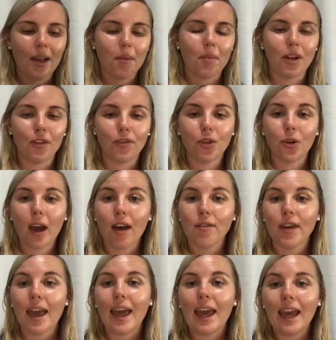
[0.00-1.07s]
But if you
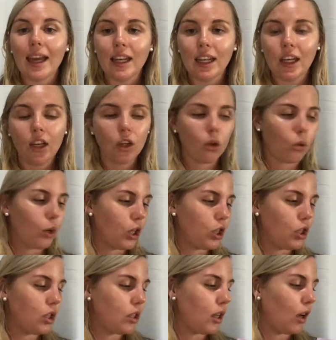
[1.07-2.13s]
have any
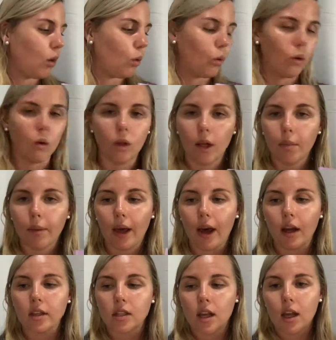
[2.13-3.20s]
questions at all
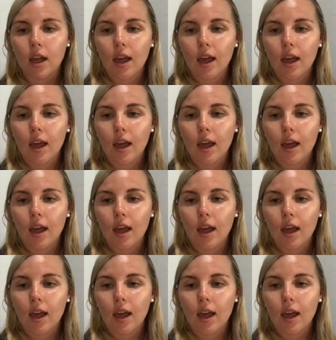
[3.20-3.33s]
about